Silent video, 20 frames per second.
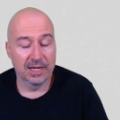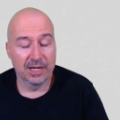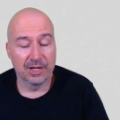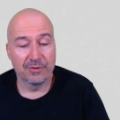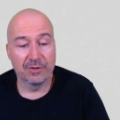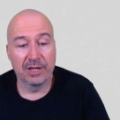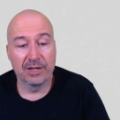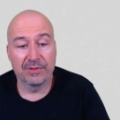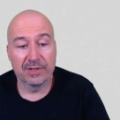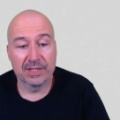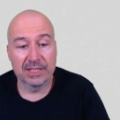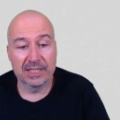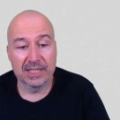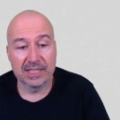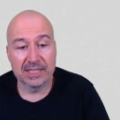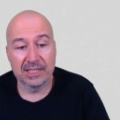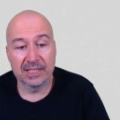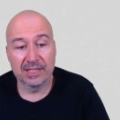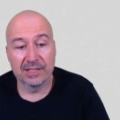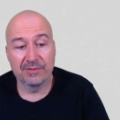Really
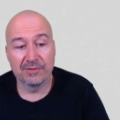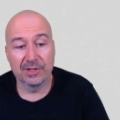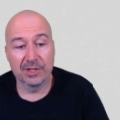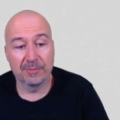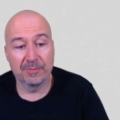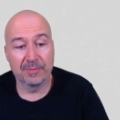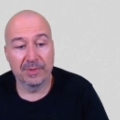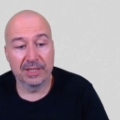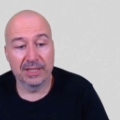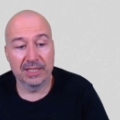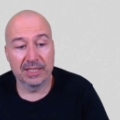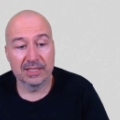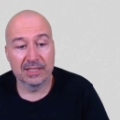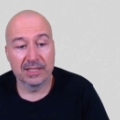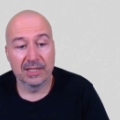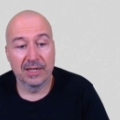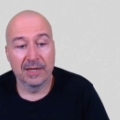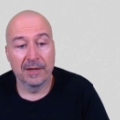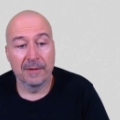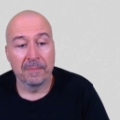fantastic development, as
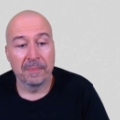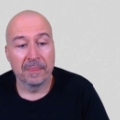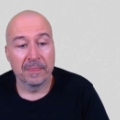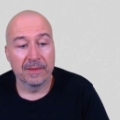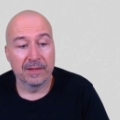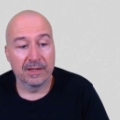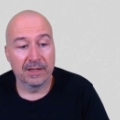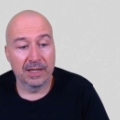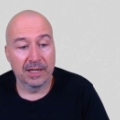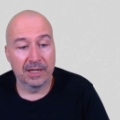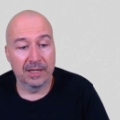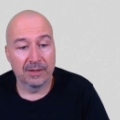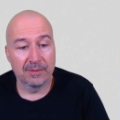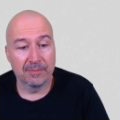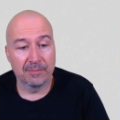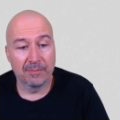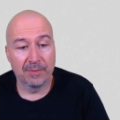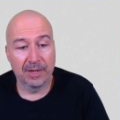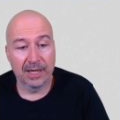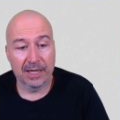
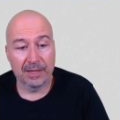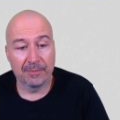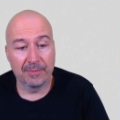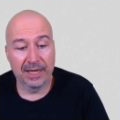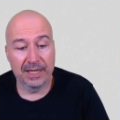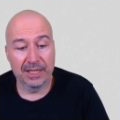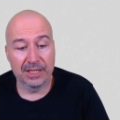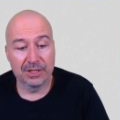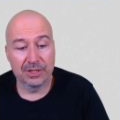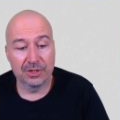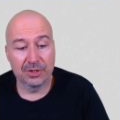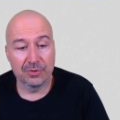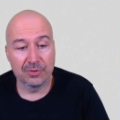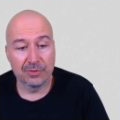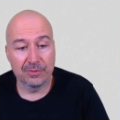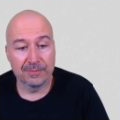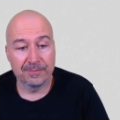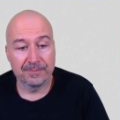Black managed to